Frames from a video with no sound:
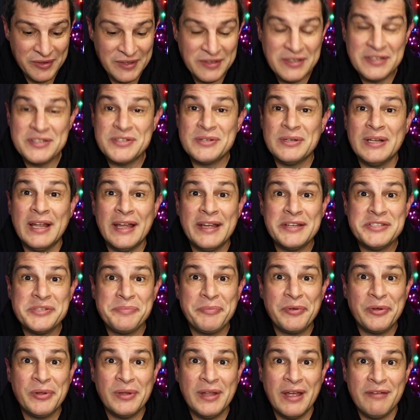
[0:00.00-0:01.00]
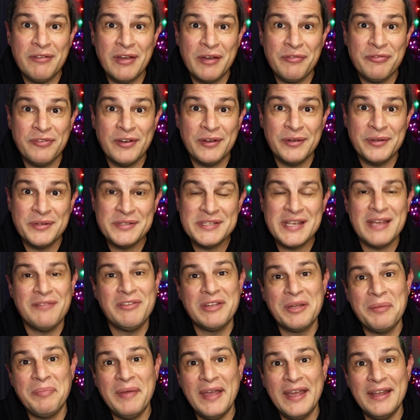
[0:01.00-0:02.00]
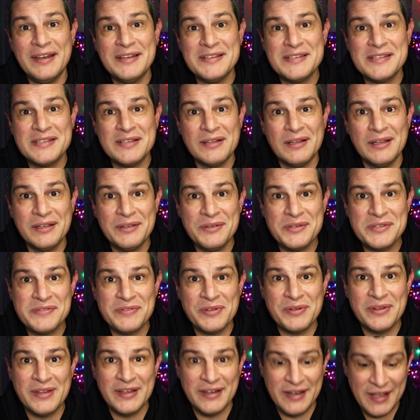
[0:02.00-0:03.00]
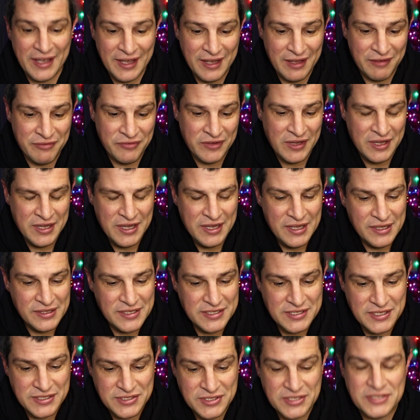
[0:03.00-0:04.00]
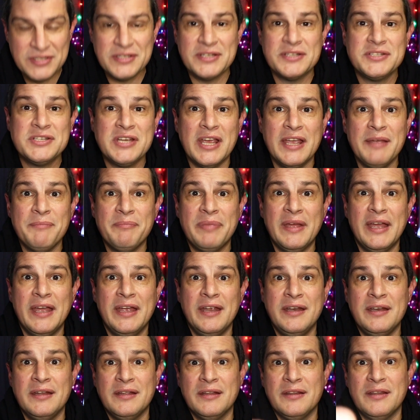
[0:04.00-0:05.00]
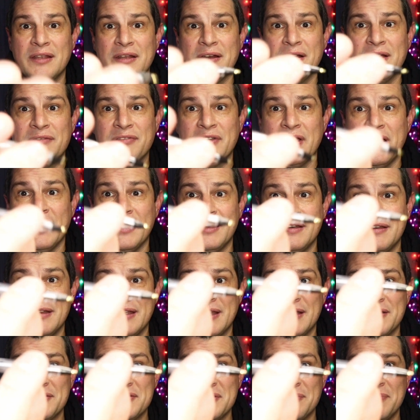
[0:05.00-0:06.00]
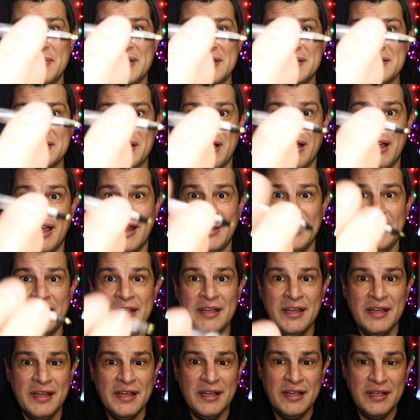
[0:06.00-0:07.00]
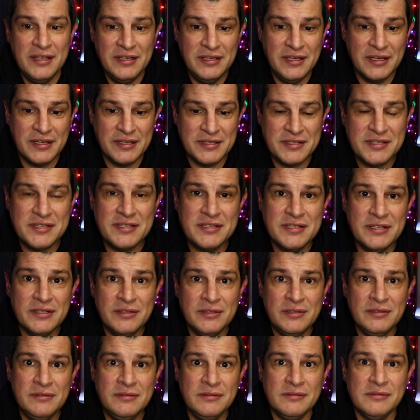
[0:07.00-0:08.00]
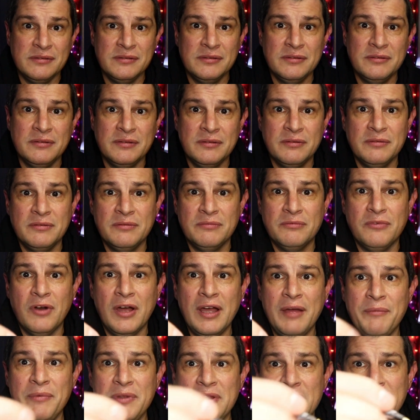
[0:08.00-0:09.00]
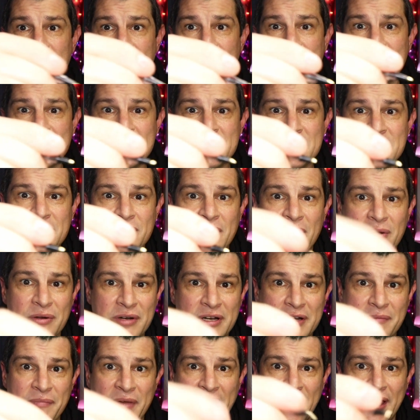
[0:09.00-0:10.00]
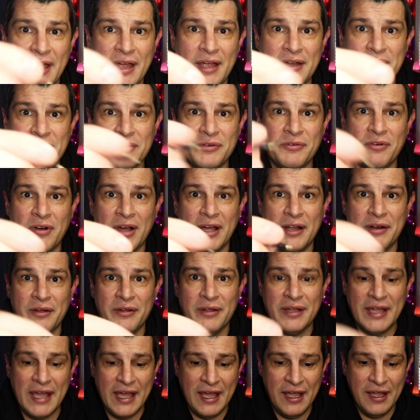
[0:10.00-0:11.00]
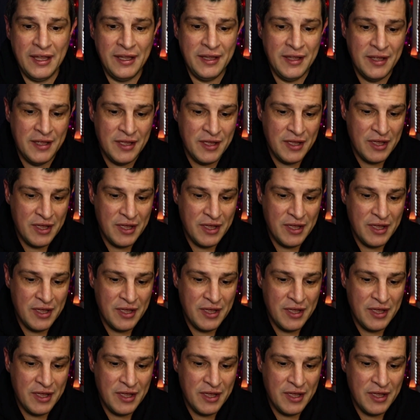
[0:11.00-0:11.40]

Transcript: in the digital age and we all have our phones, having a pen is still a useful thing to have. This is just a cheap pen that I've cut down to be tiny. You can still write with it. I can still hold it in my hand and write okay.